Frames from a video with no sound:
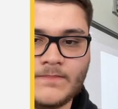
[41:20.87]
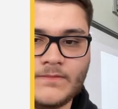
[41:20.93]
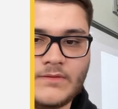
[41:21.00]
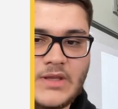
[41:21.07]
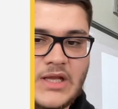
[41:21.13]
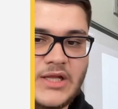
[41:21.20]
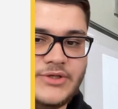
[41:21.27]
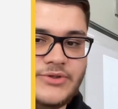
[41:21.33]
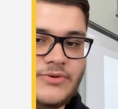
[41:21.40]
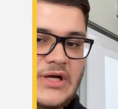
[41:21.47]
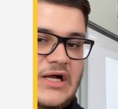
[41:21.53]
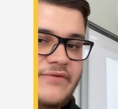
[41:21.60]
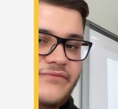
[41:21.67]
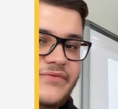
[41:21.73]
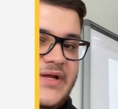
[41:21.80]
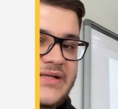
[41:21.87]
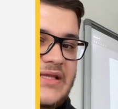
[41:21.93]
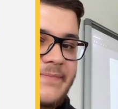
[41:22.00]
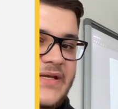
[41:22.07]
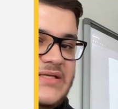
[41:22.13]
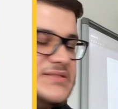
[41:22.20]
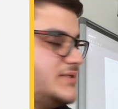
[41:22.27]
and you have
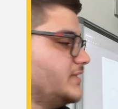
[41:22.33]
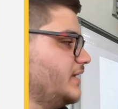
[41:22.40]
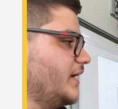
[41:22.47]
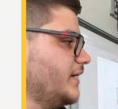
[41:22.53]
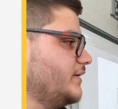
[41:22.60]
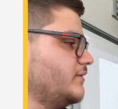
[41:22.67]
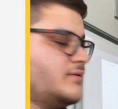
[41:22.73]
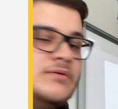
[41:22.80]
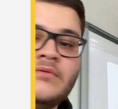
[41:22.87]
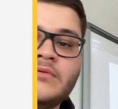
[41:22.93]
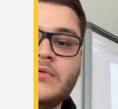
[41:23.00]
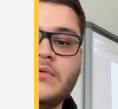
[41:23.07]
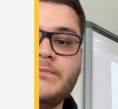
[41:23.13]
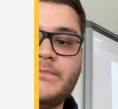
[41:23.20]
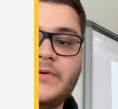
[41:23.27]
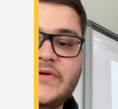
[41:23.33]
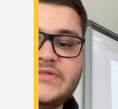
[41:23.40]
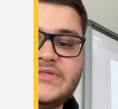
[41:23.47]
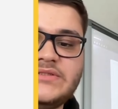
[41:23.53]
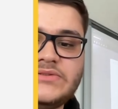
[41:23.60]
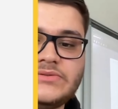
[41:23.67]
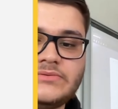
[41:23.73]
database inline. Press
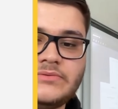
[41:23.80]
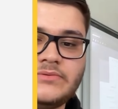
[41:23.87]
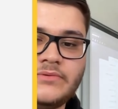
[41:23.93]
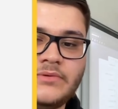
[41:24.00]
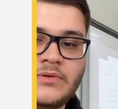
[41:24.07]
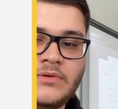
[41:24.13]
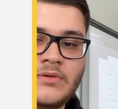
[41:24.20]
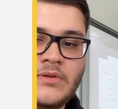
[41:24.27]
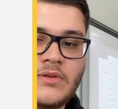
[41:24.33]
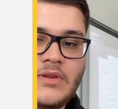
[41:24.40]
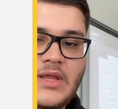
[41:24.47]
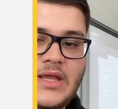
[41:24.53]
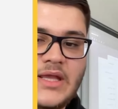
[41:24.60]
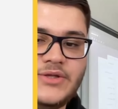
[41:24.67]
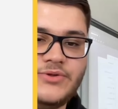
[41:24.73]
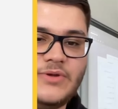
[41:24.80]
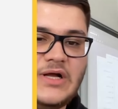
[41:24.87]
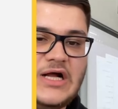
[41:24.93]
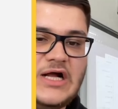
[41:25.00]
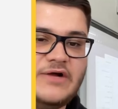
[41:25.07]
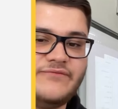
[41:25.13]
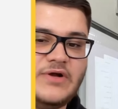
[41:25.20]
it, and you
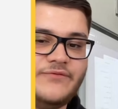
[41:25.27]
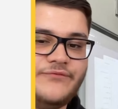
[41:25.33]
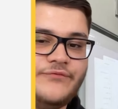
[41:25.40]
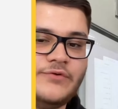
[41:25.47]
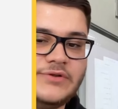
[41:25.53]
have a full